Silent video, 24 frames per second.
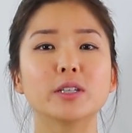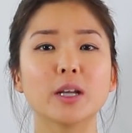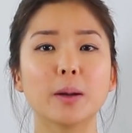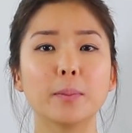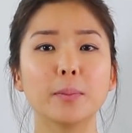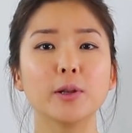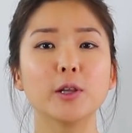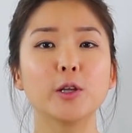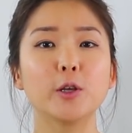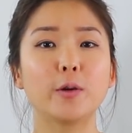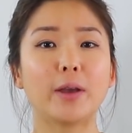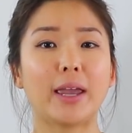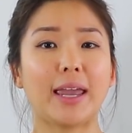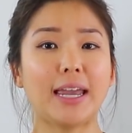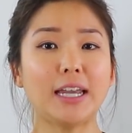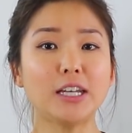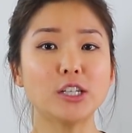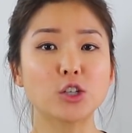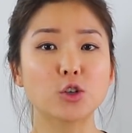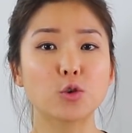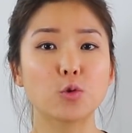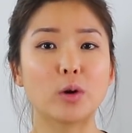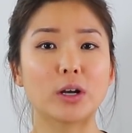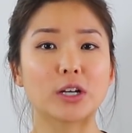
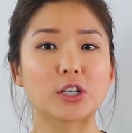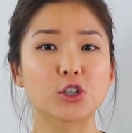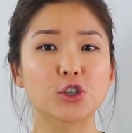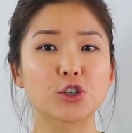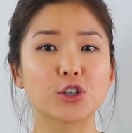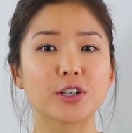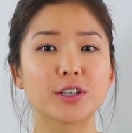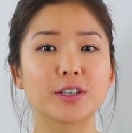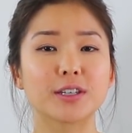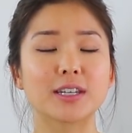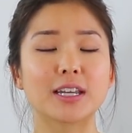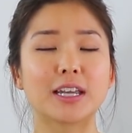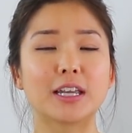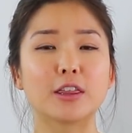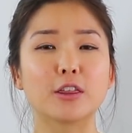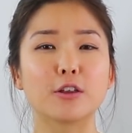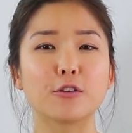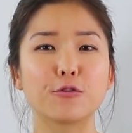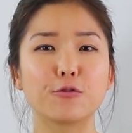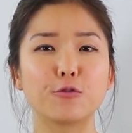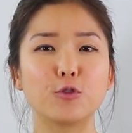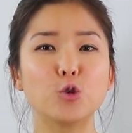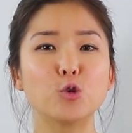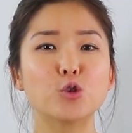WH questions in the
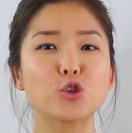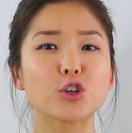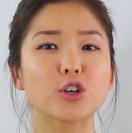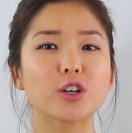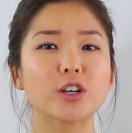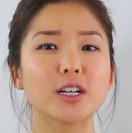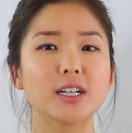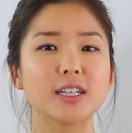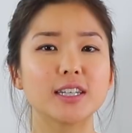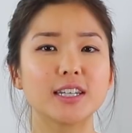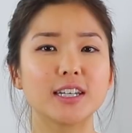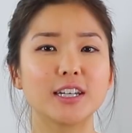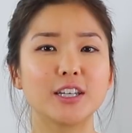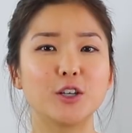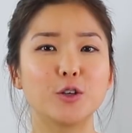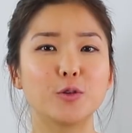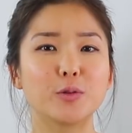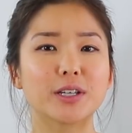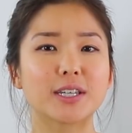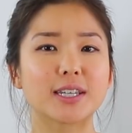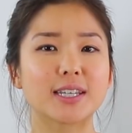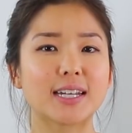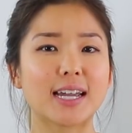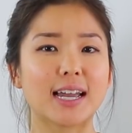future
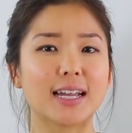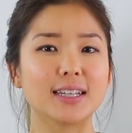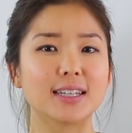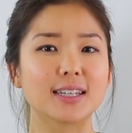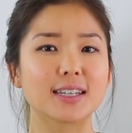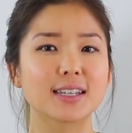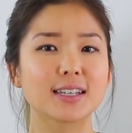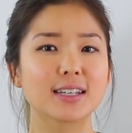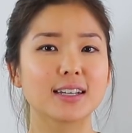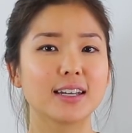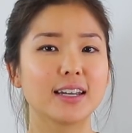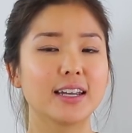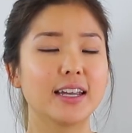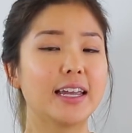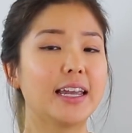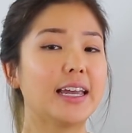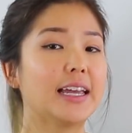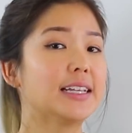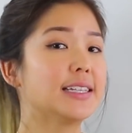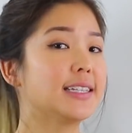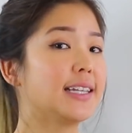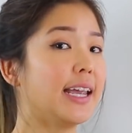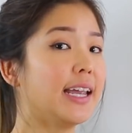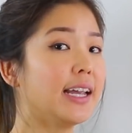continuous tense.
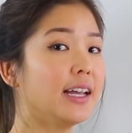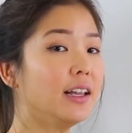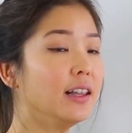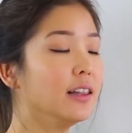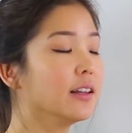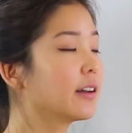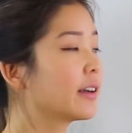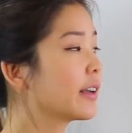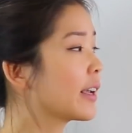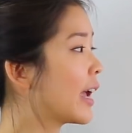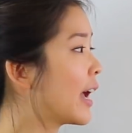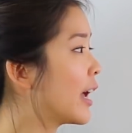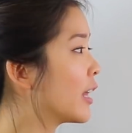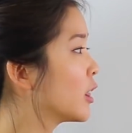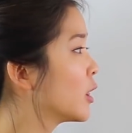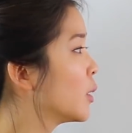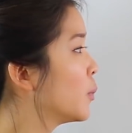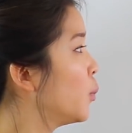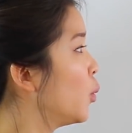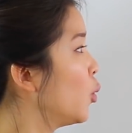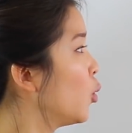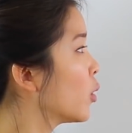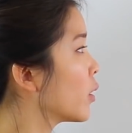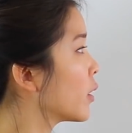Take a look at the
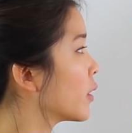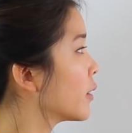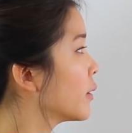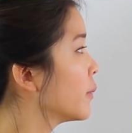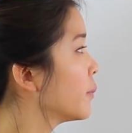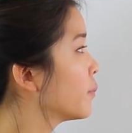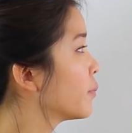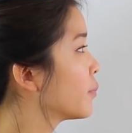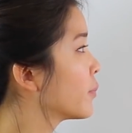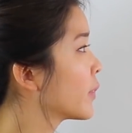board.